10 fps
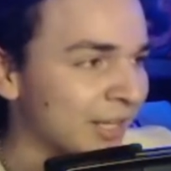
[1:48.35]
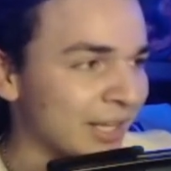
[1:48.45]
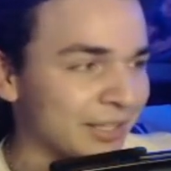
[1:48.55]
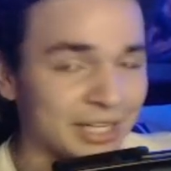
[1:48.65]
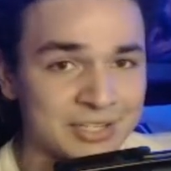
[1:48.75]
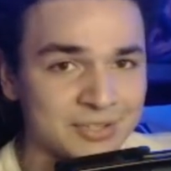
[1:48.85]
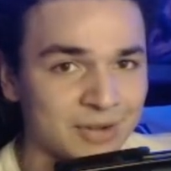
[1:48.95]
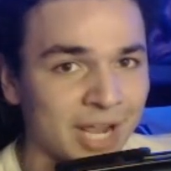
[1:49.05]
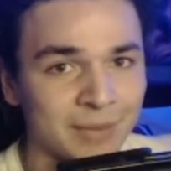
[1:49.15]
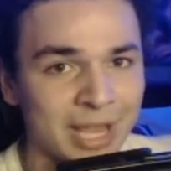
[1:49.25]
Like they
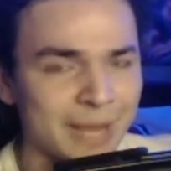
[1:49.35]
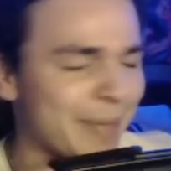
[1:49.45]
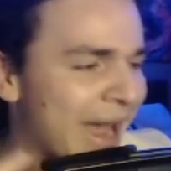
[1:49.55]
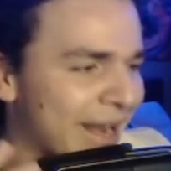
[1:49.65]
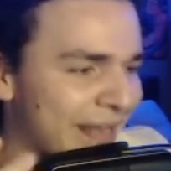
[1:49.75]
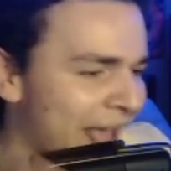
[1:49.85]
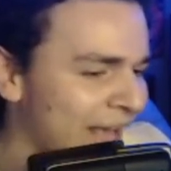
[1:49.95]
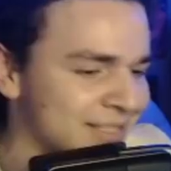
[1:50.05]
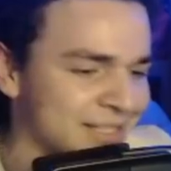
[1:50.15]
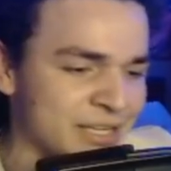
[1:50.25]
describe like bad
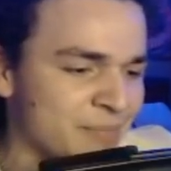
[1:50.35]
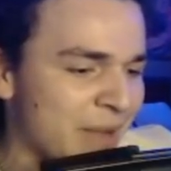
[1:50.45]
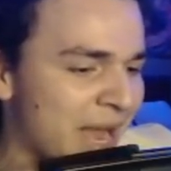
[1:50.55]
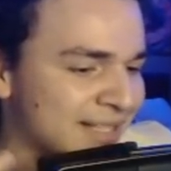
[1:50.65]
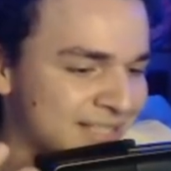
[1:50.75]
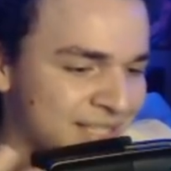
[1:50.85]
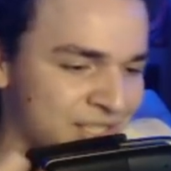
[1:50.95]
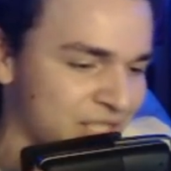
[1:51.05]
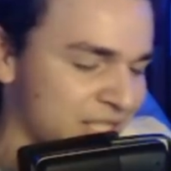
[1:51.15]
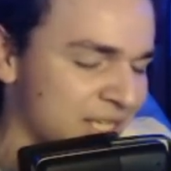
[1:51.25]
acting, bad
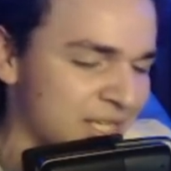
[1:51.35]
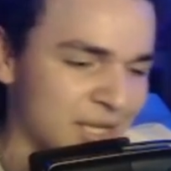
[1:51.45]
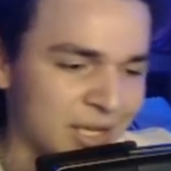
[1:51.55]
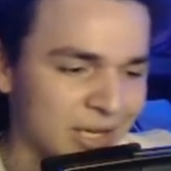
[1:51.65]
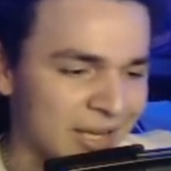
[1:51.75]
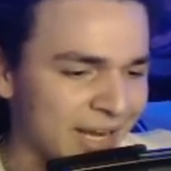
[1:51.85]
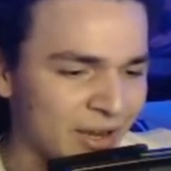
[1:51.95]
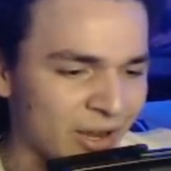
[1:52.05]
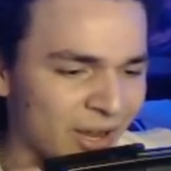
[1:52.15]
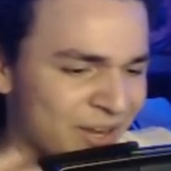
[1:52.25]
CG, like
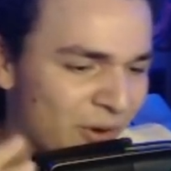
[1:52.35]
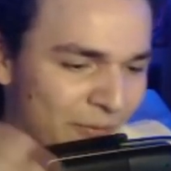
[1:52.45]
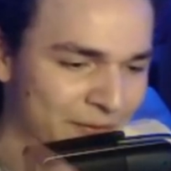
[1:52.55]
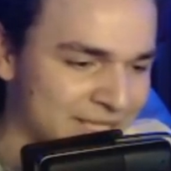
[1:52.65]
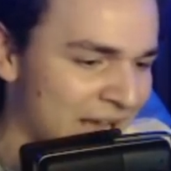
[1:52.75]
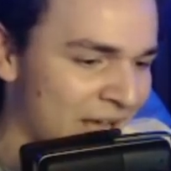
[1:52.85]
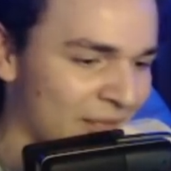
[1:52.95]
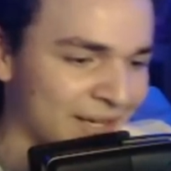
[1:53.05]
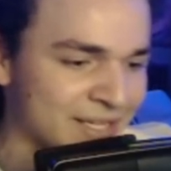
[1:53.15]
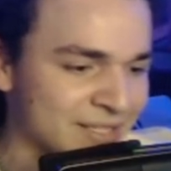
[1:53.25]
uh, no
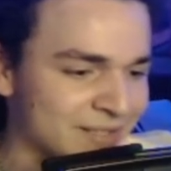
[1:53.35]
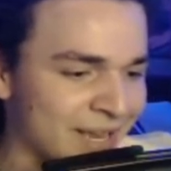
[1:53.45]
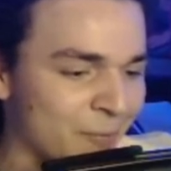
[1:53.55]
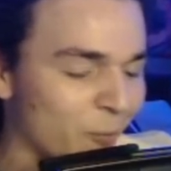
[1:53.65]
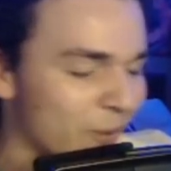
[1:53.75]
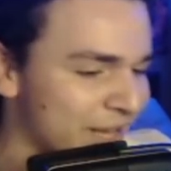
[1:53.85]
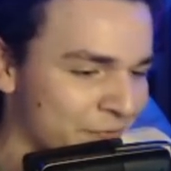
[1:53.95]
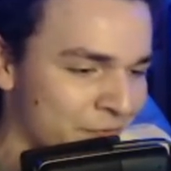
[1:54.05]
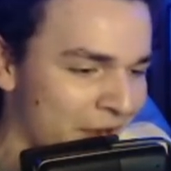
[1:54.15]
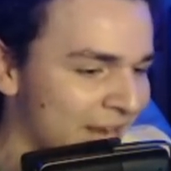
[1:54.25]
fatalities, like weak
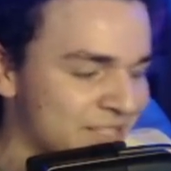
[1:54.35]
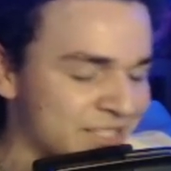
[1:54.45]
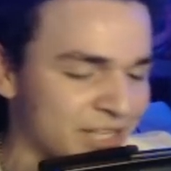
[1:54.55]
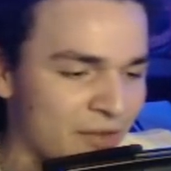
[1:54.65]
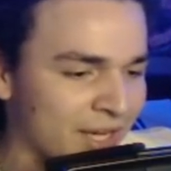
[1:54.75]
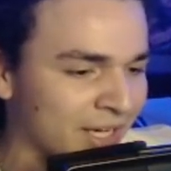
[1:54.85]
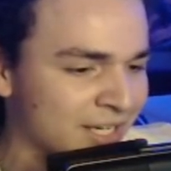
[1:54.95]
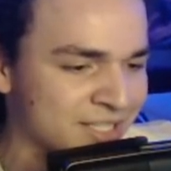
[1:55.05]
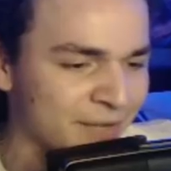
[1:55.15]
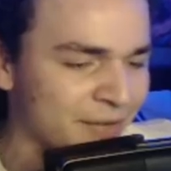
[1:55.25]
fights and all that kind of
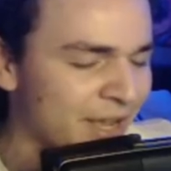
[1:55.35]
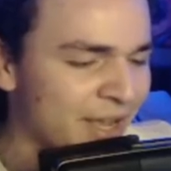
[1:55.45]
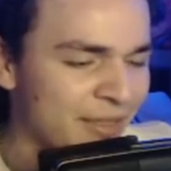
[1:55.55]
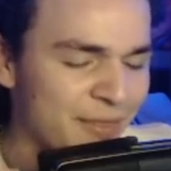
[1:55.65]
stuff.